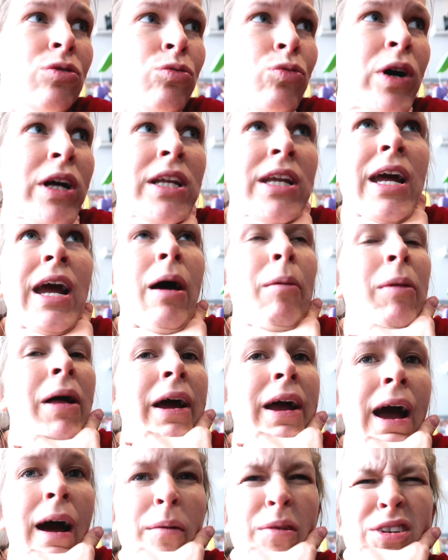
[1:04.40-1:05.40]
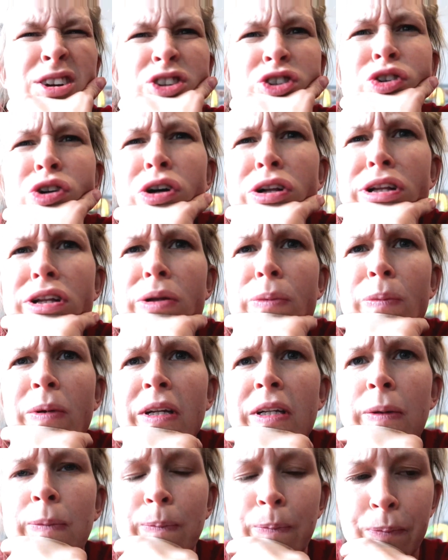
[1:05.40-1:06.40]
to, one day I'm like, I'm gonna draw a little
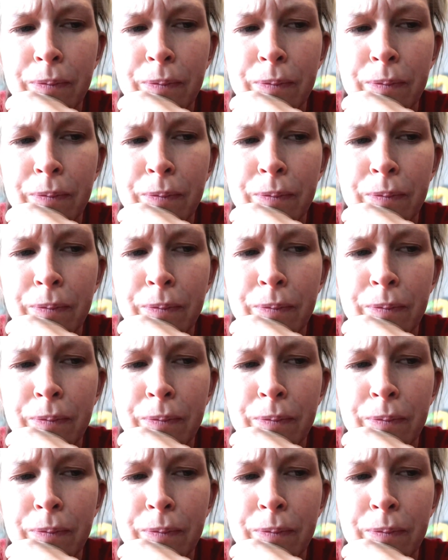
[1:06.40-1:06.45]
bit.